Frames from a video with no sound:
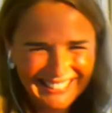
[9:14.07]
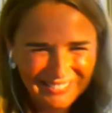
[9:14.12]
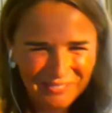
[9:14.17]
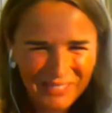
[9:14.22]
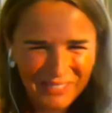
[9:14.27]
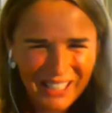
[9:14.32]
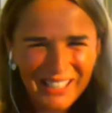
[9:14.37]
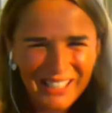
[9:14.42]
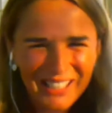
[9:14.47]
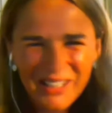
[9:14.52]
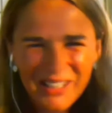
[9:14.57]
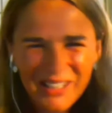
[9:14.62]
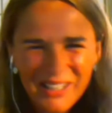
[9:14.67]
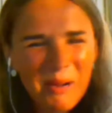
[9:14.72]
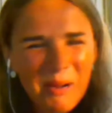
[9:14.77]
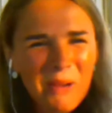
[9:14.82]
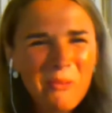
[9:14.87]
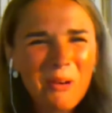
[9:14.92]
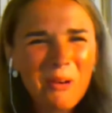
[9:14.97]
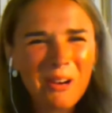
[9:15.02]
but it,
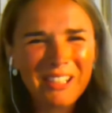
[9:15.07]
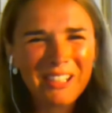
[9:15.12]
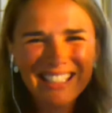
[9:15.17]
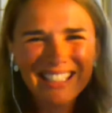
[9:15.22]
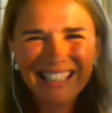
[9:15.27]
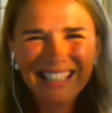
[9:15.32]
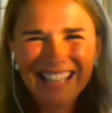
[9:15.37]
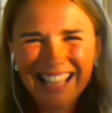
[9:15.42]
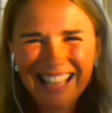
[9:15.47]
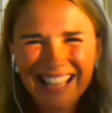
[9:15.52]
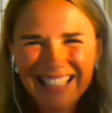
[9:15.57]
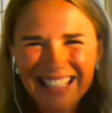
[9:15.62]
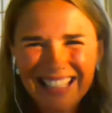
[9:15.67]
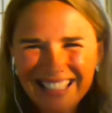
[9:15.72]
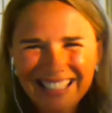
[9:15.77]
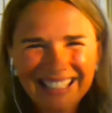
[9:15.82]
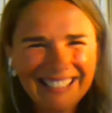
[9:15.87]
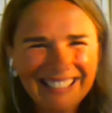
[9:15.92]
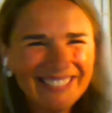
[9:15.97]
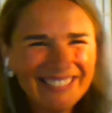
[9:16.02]
but it worked in the end, you know.